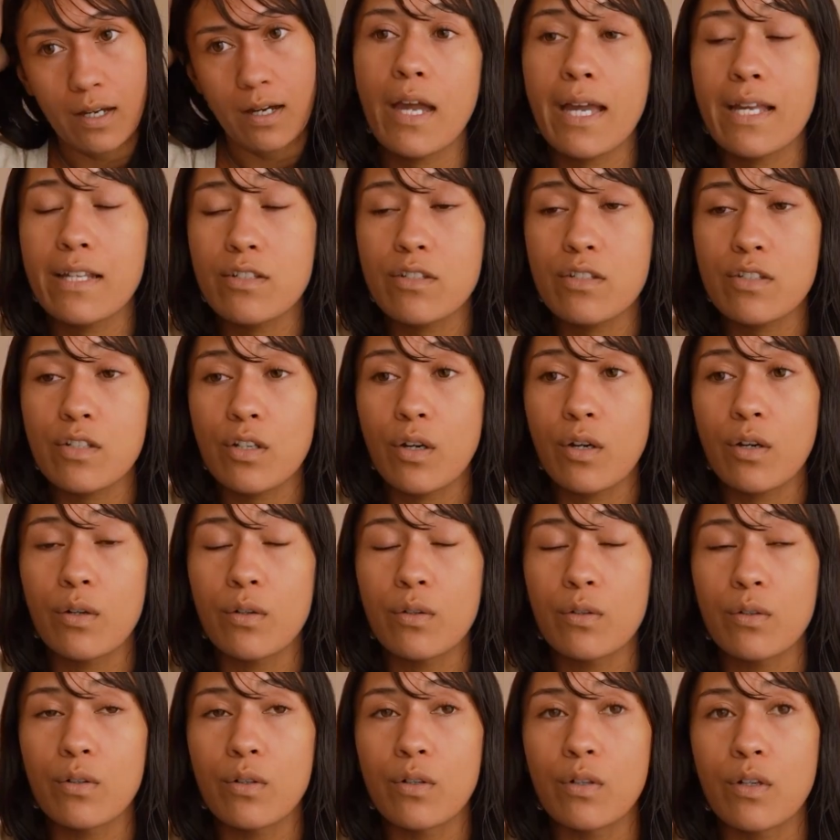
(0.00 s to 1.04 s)
And
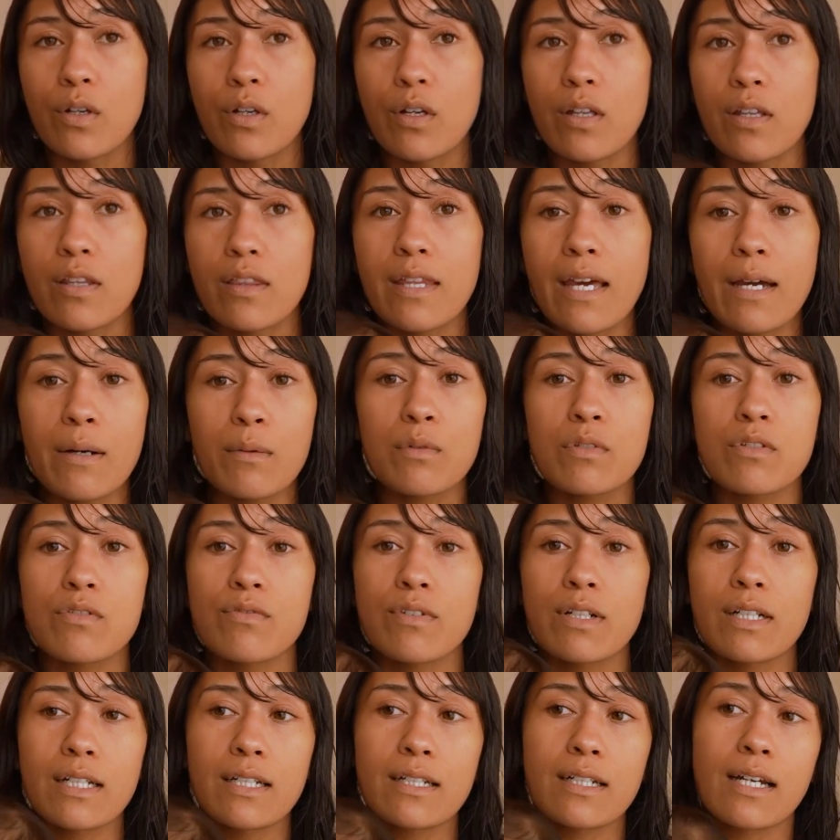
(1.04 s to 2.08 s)
so that was
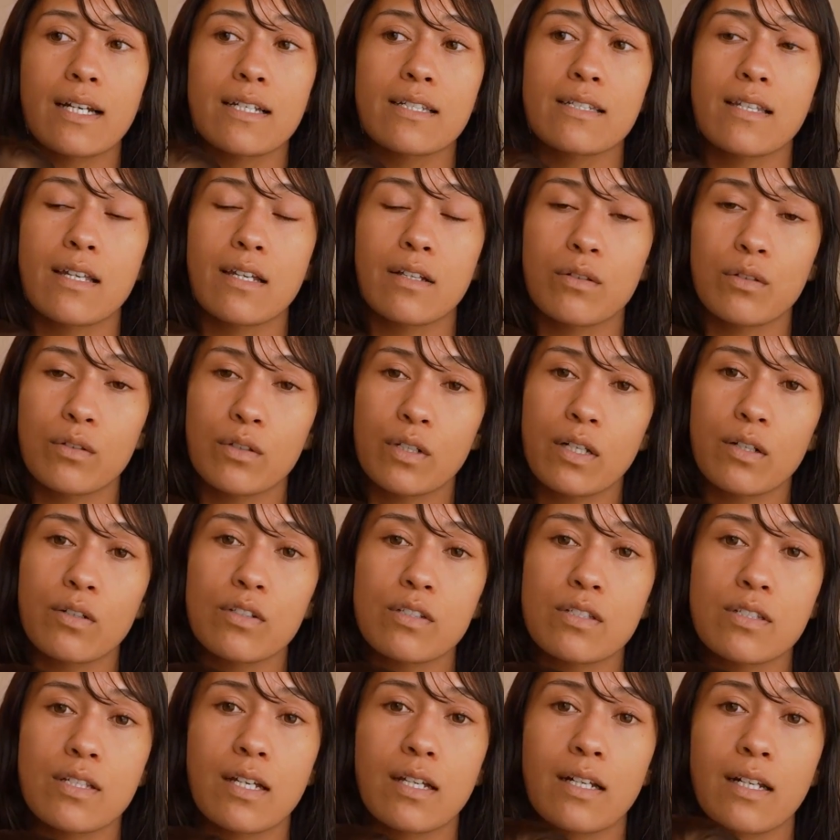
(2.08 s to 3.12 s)
really nice that
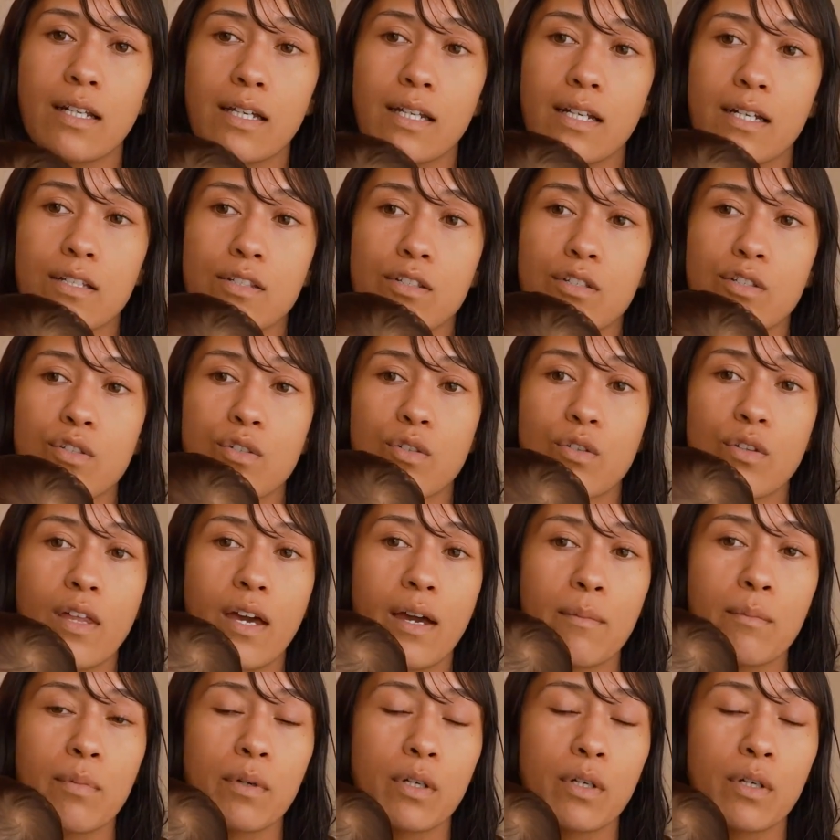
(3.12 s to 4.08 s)
Noriko-san let us do that,